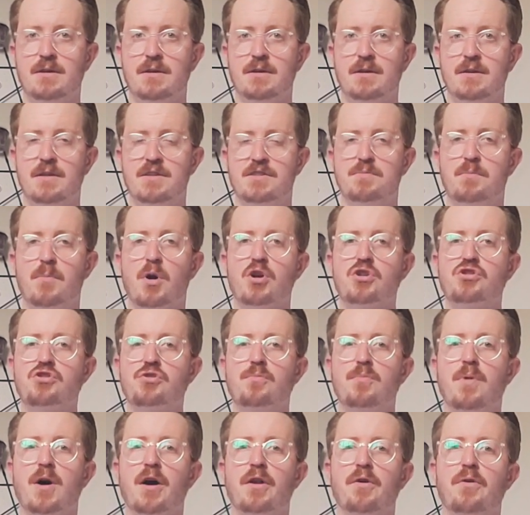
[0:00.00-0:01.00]
This Marshall
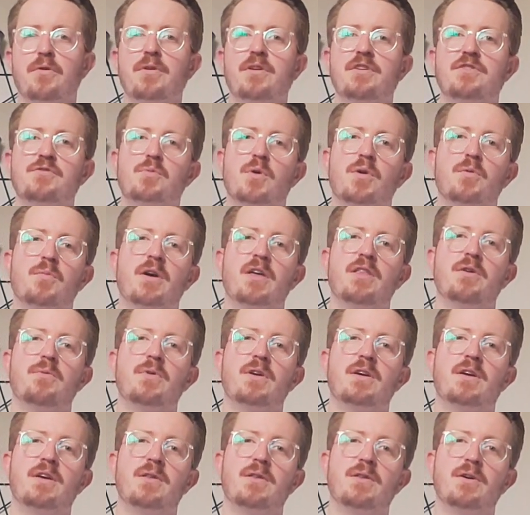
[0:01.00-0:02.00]
model is one way that we
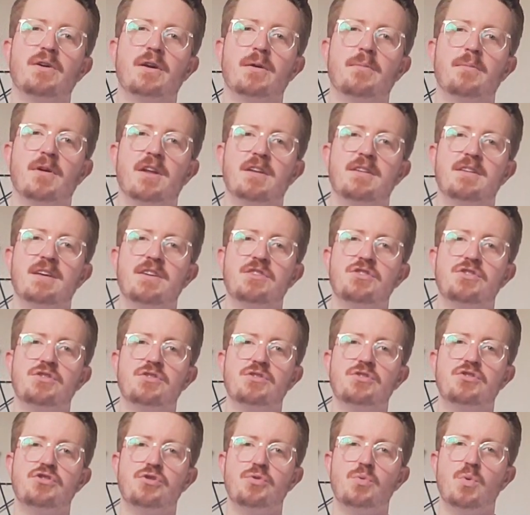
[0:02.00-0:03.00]
can look at
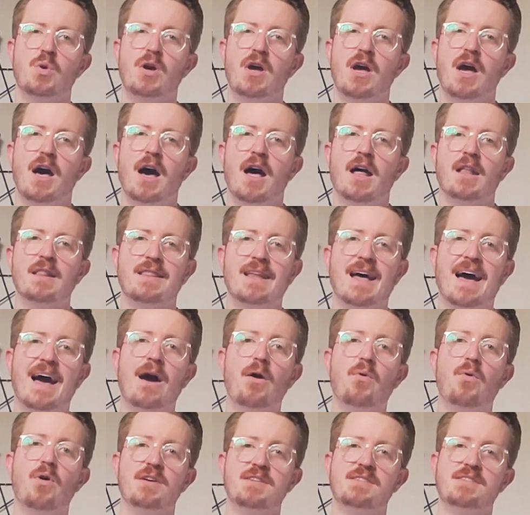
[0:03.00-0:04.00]
meditation to
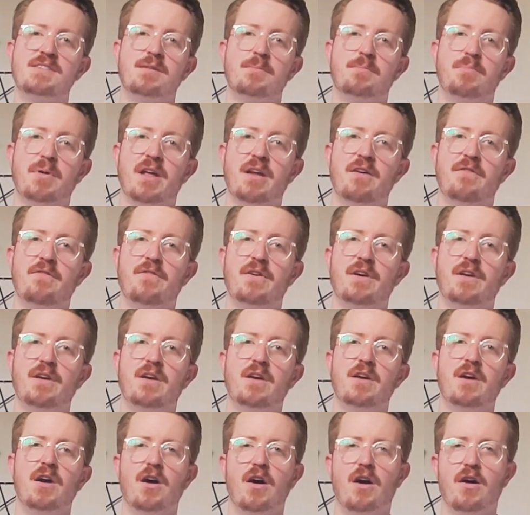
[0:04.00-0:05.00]
allow us the benefit
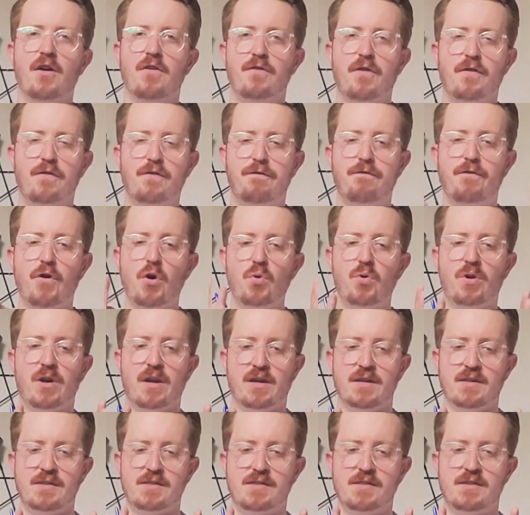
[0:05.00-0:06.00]
of a
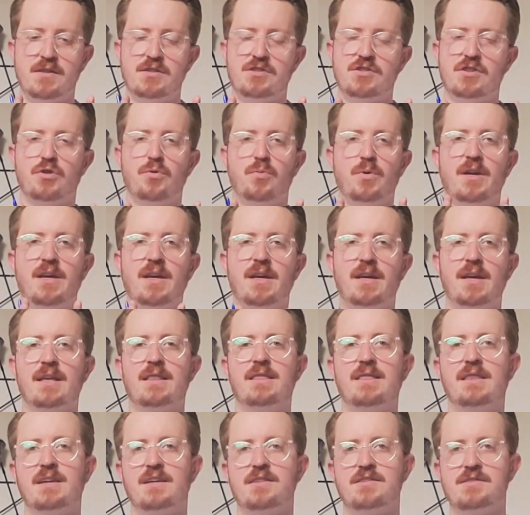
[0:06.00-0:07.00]
focus so that we can get
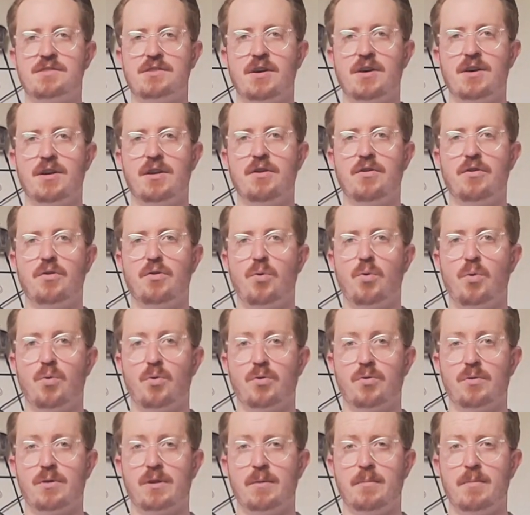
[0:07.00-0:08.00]
things done in an
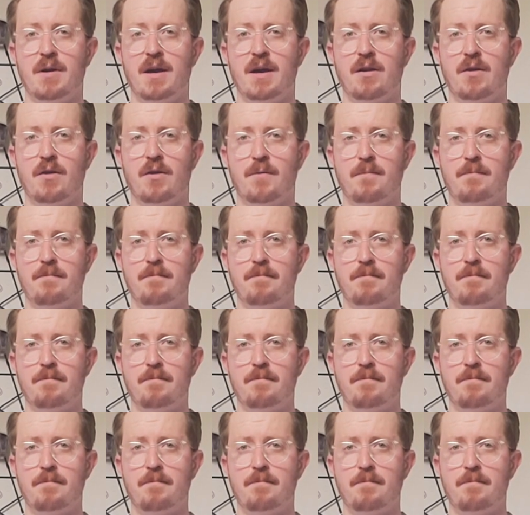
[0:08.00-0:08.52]
orderly manner.